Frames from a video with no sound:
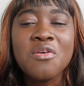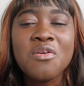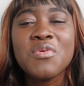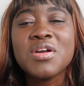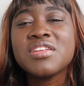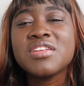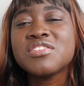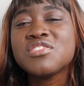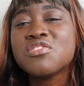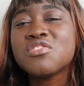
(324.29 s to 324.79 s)

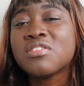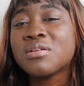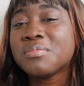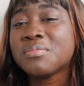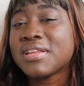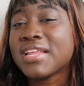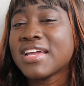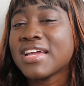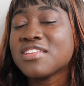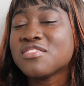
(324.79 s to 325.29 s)
Whether you're
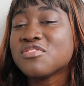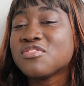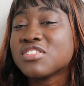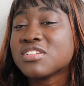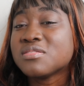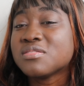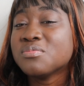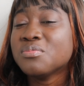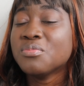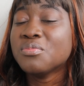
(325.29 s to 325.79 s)
applying to a
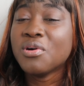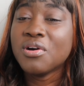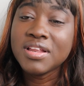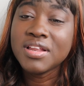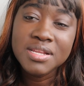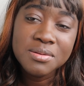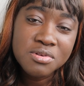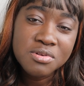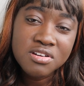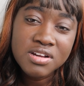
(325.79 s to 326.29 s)
small
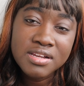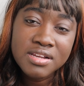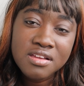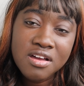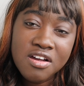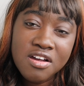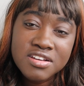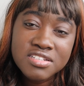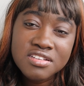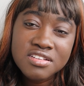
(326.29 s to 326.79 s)
liberal
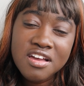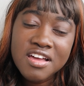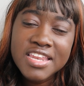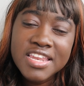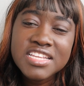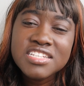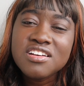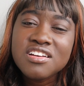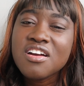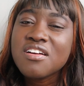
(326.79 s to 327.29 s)
arts
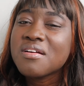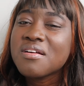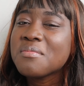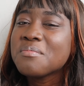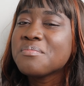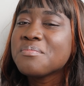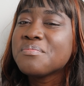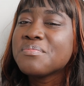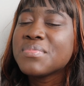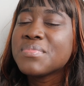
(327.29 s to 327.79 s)
college or a
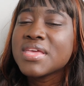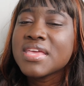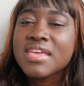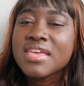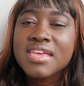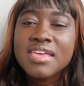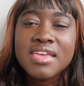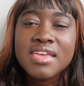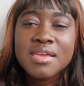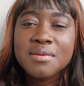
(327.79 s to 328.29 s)

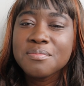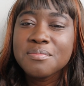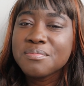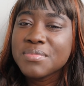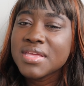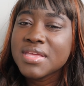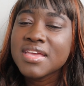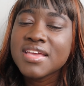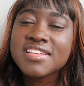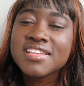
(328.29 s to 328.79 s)

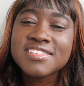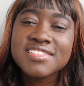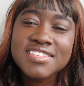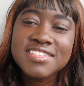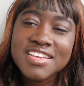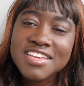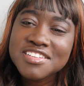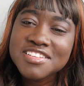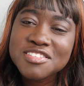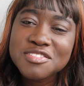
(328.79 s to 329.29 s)
big
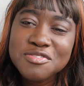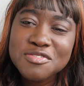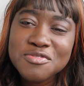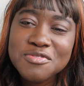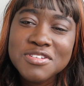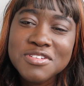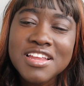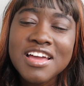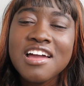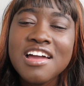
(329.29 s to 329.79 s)
state
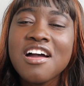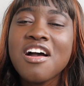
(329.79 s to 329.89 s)
school,